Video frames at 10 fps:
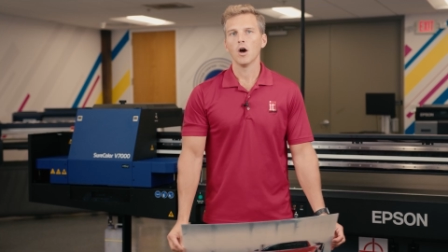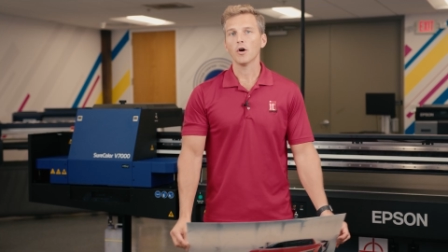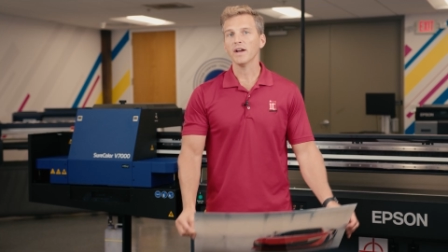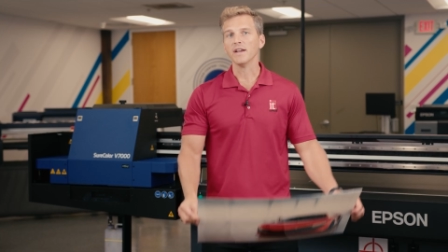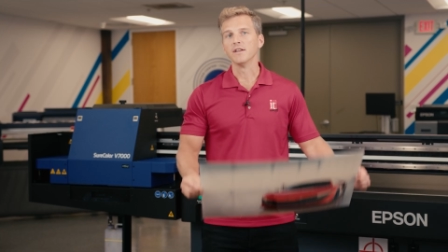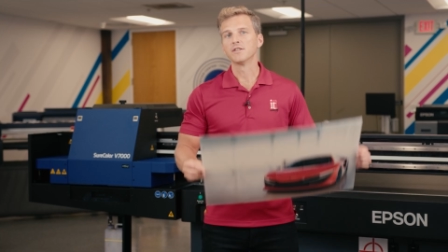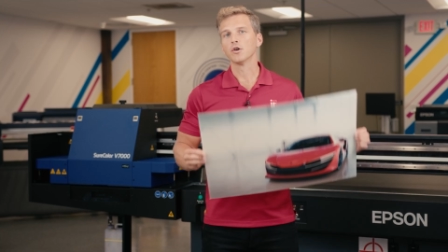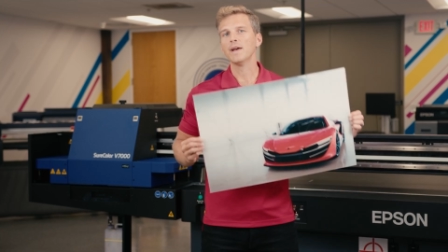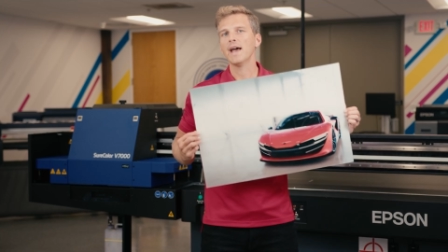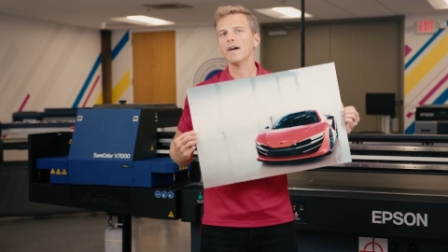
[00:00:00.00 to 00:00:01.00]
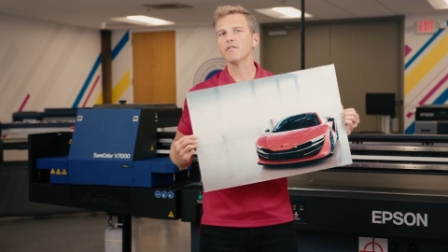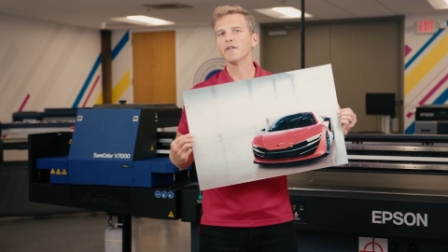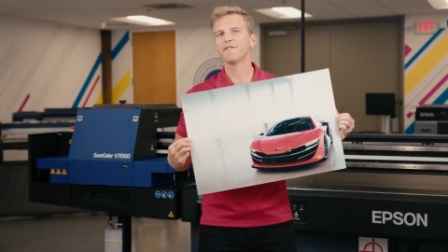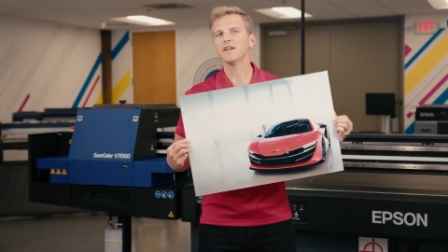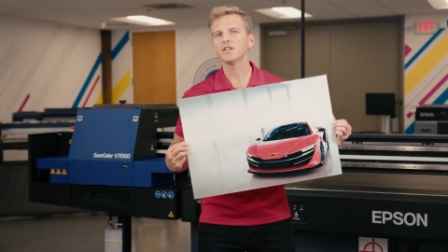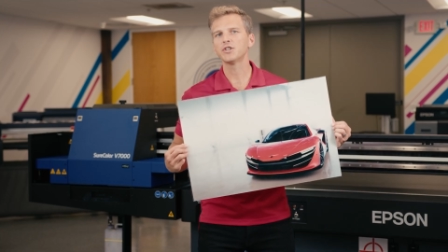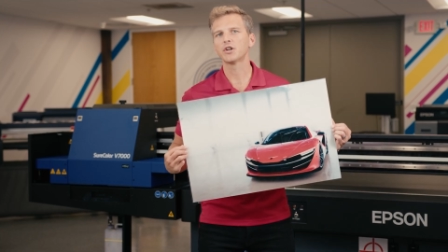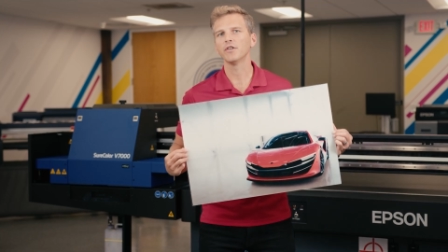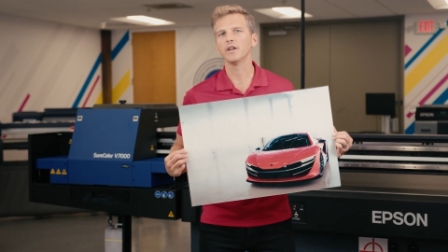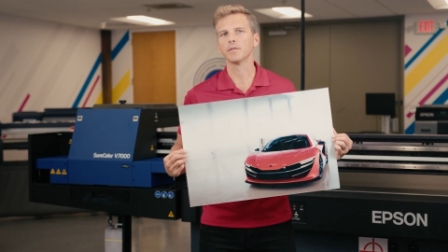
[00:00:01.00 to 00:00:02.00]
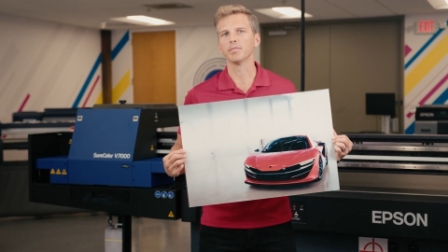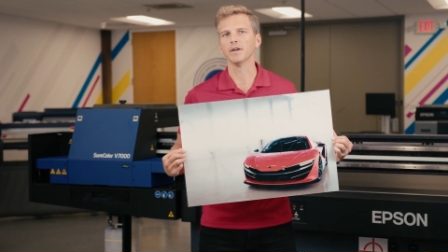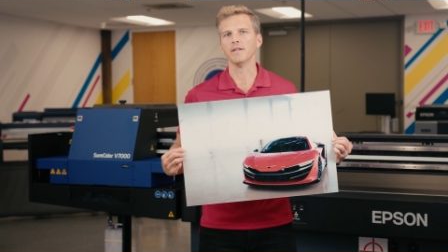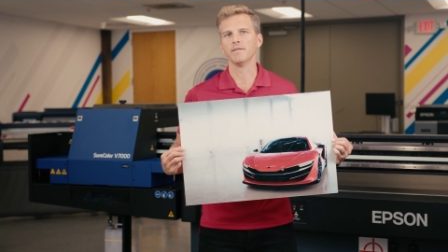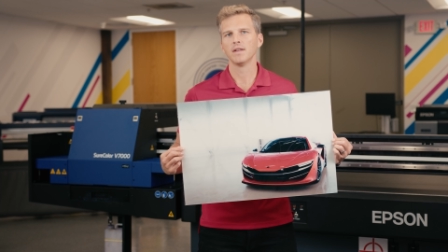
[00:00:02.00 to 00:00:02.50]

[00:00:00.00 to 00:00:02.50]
Okay, so we have our finished acrylic print.